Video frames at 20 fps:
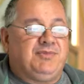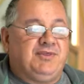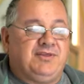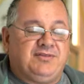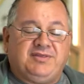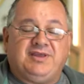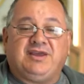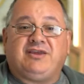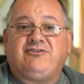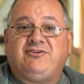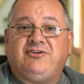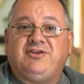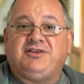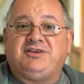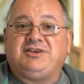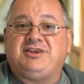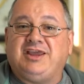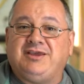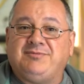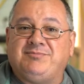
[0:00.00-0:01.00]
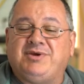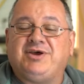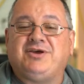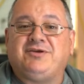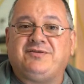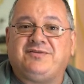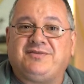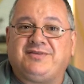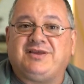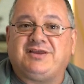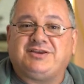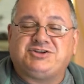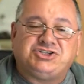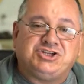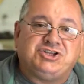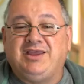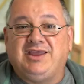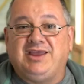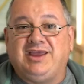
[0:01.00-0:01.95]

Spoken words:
there's actually a demo section